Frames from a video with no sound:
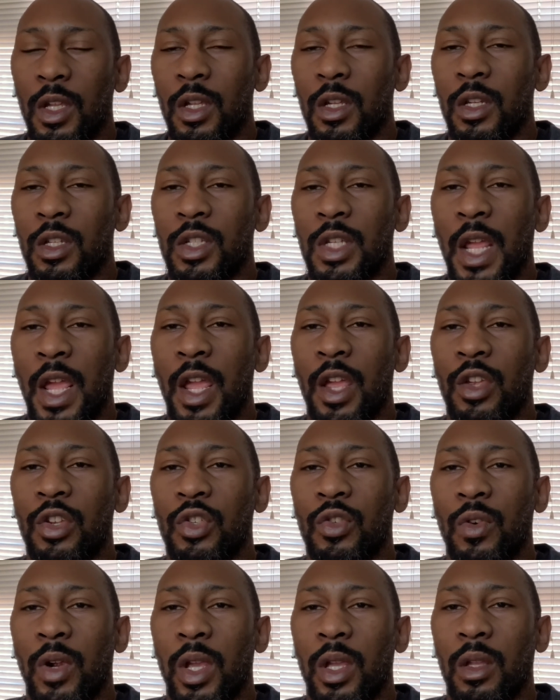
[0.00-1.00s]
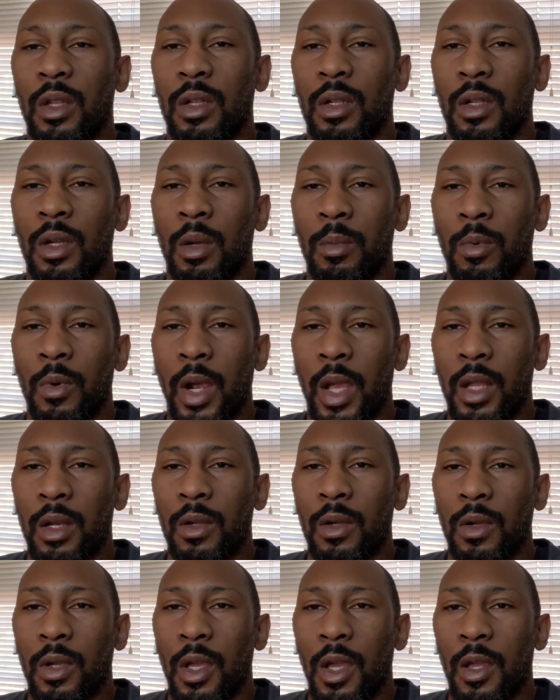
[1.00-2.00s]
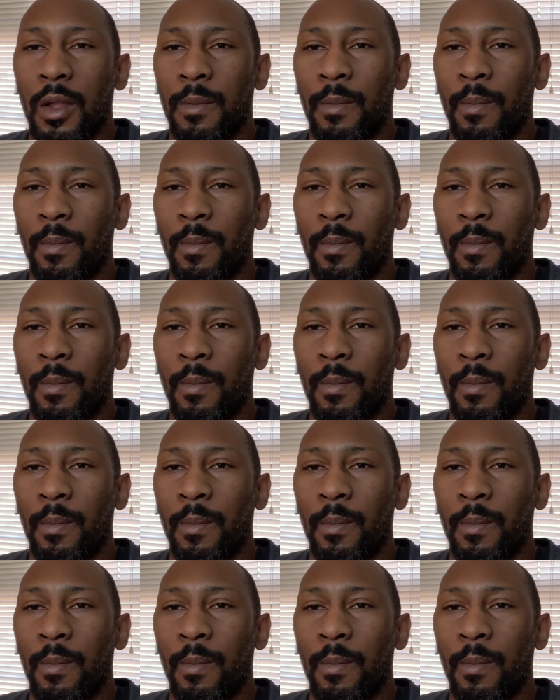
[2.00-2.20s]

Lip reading: to stand straight upright, okay?